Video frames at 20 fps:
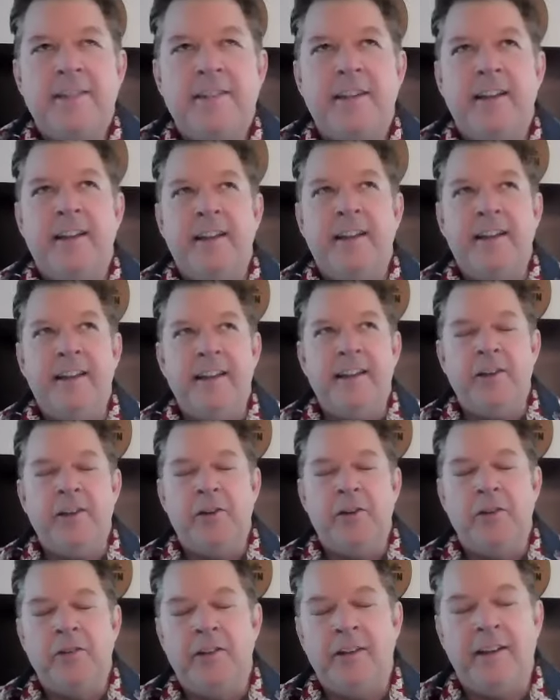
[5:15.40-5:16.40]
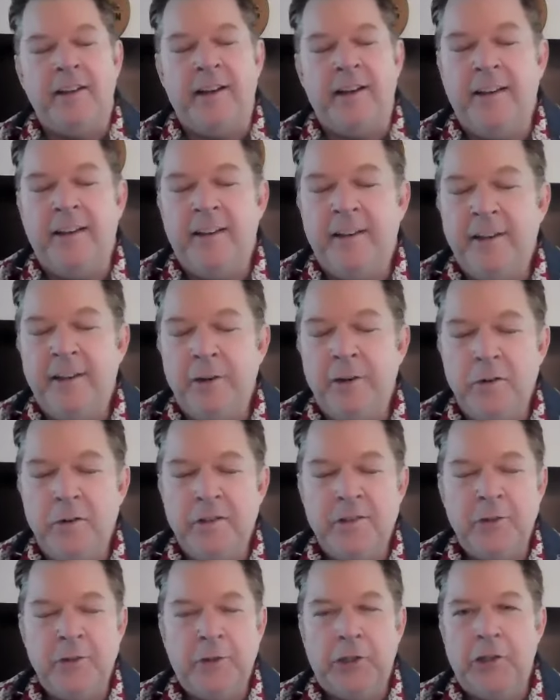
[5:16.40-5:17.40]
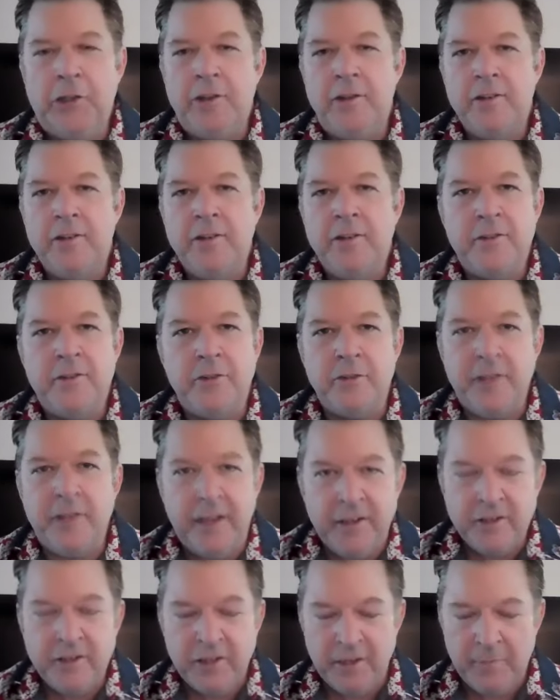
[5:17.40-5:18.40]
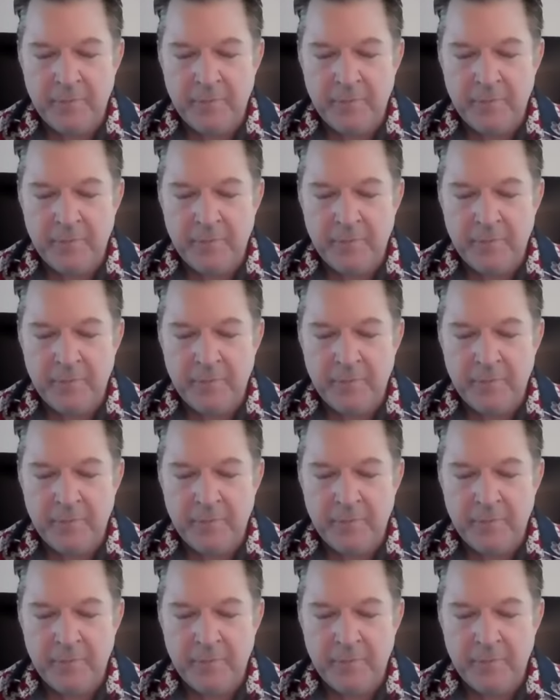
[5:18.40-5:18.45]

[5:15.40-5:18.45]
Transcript: And, you know, I could go into a long dissertation.